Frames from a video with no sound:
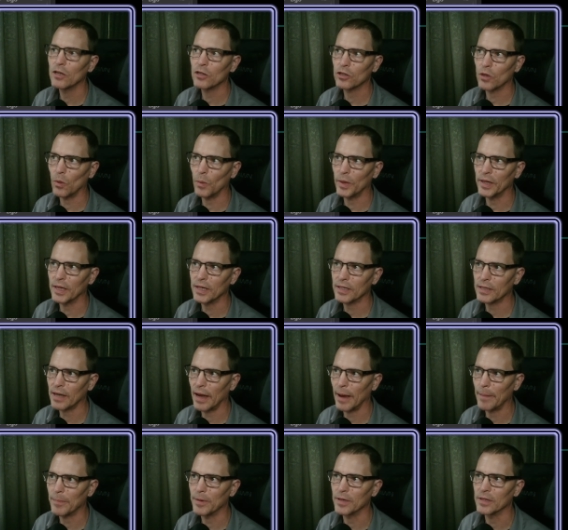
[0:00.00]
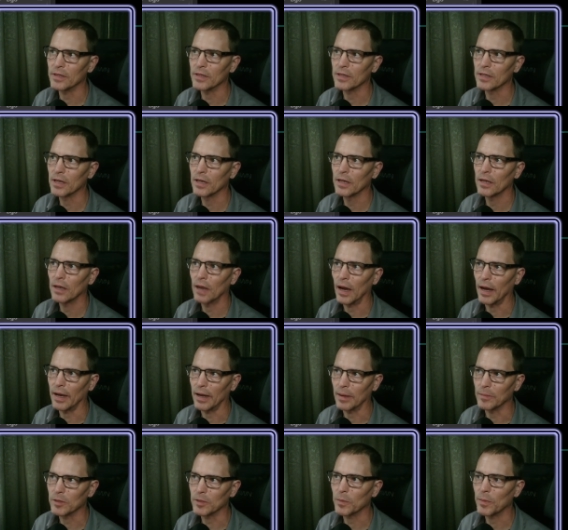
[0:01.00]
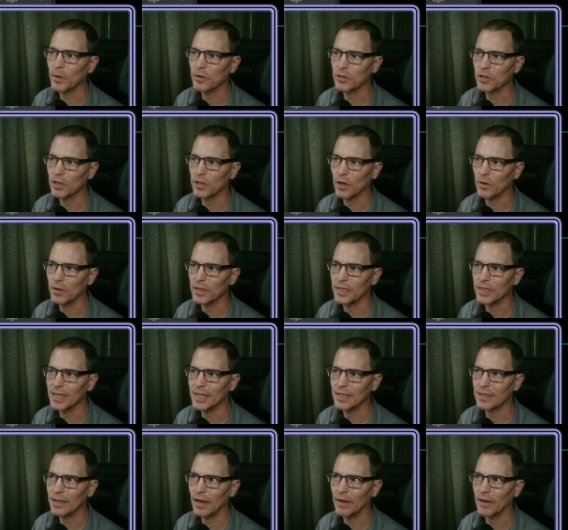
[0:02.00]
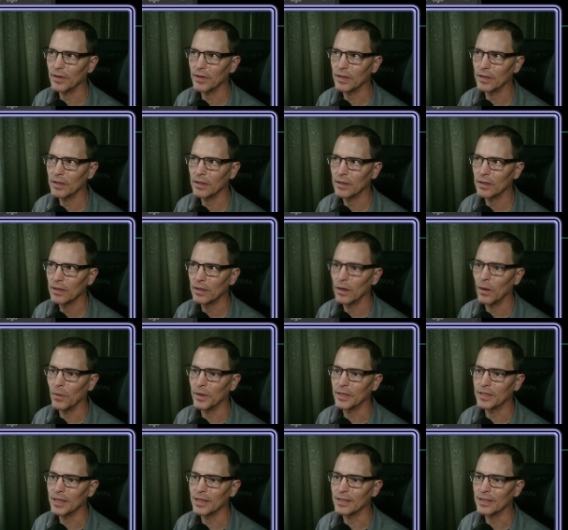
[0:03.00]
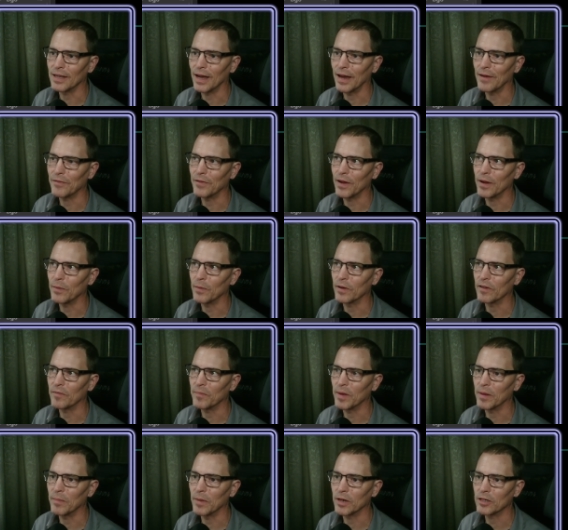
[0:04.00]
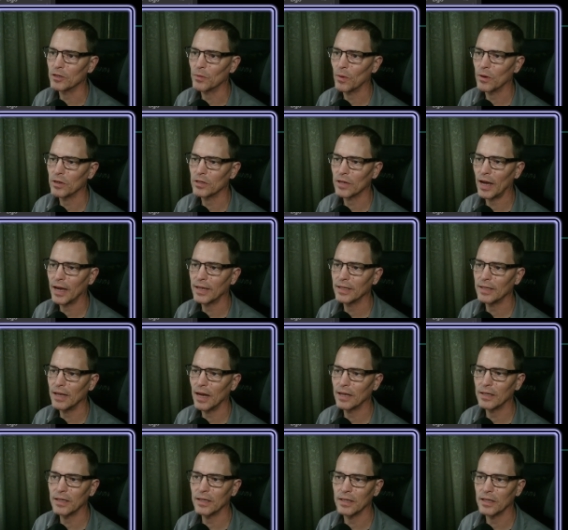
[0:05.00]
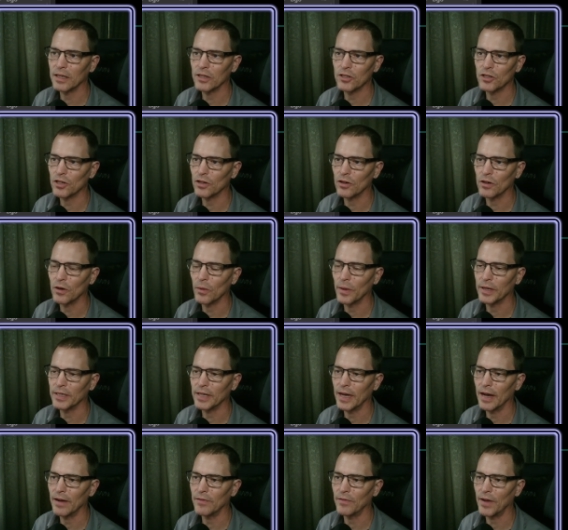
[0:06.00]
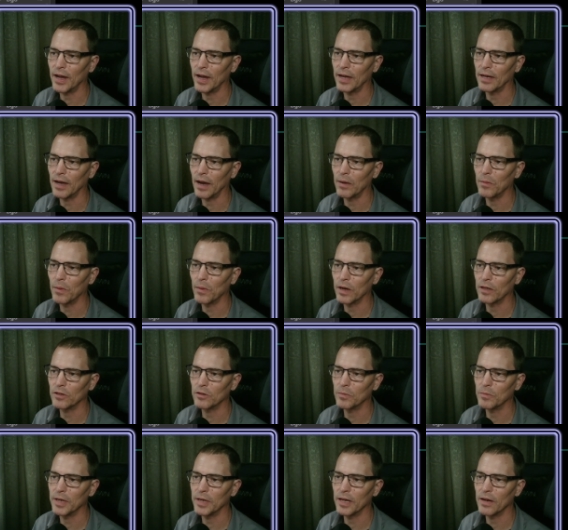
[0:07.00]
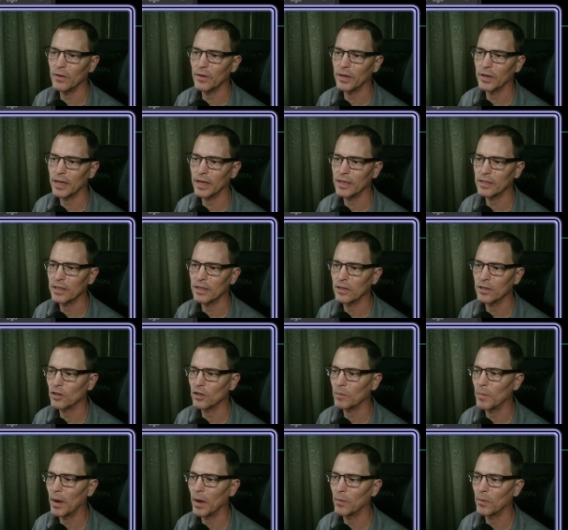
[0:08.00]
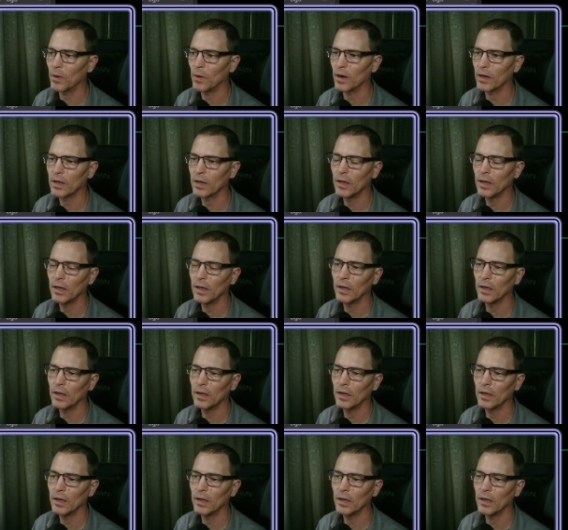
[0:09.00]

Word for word: So when this happens, I am supposed to go to D7. Oh, it says F8 would have been much worse. I, I didn't consider going to F8. I wanted to be here in case they took my rook.